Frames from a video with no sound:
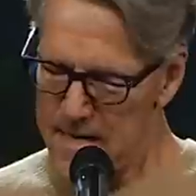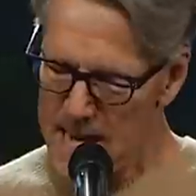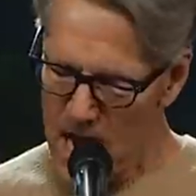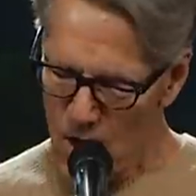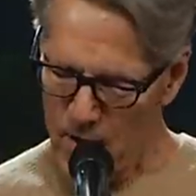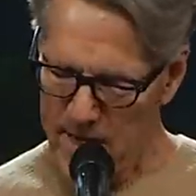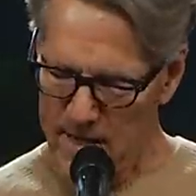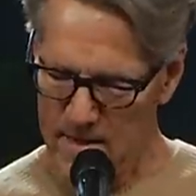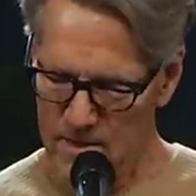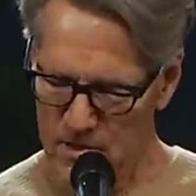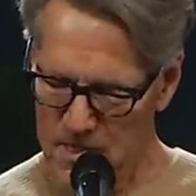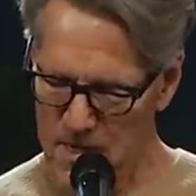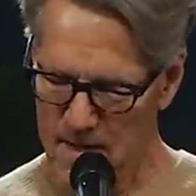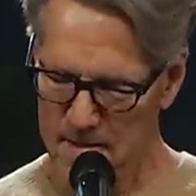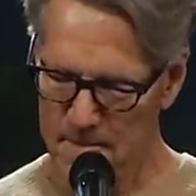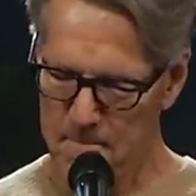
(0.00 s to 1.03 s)
now he
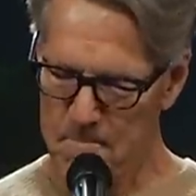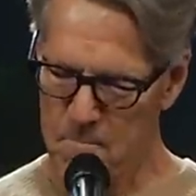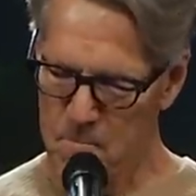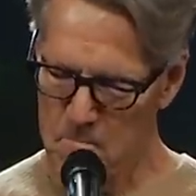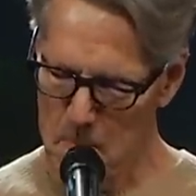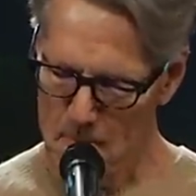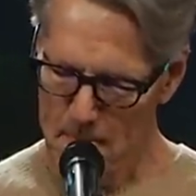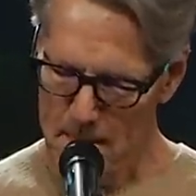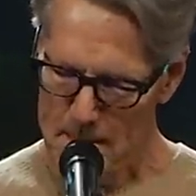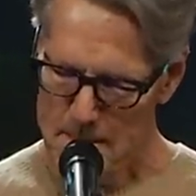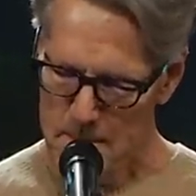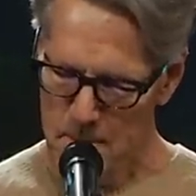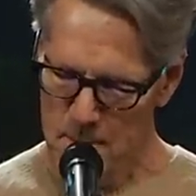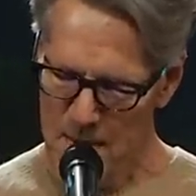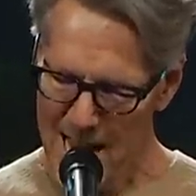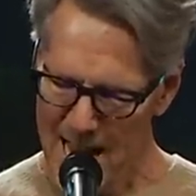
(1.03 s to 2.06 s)
is
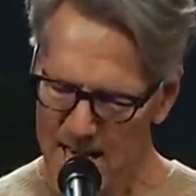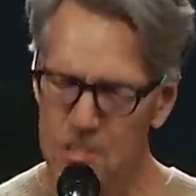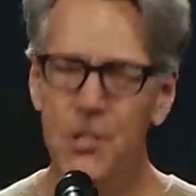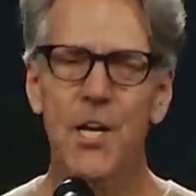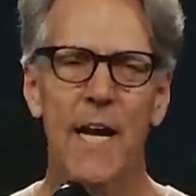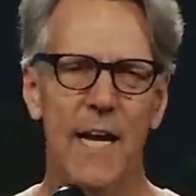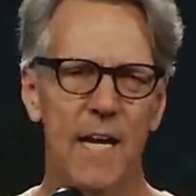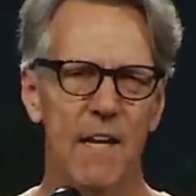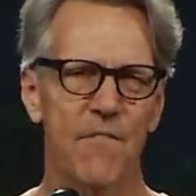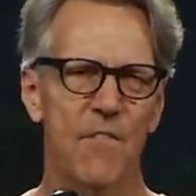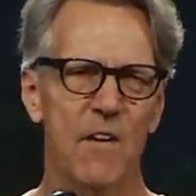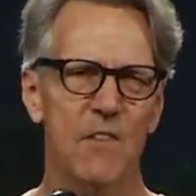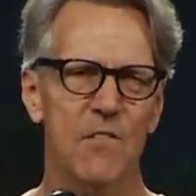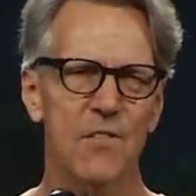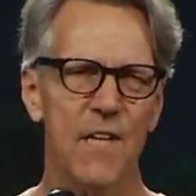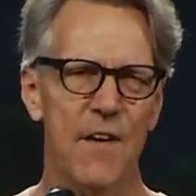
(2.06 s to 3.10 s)
edging in
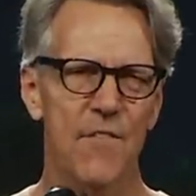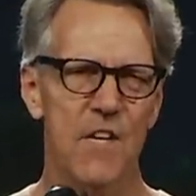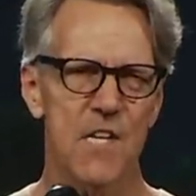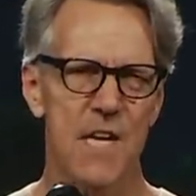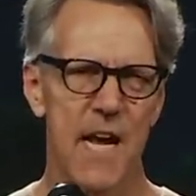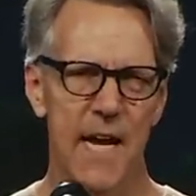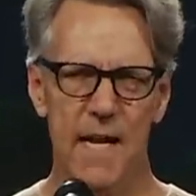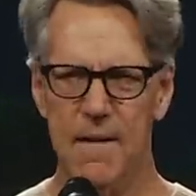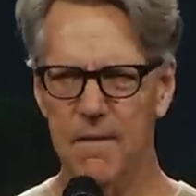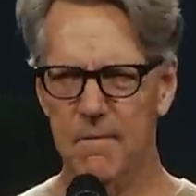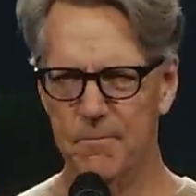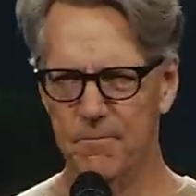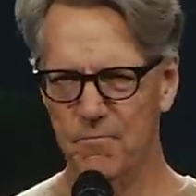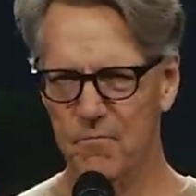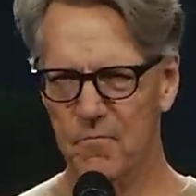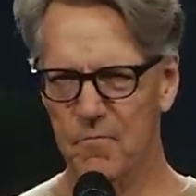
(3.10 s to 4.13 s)
verse 17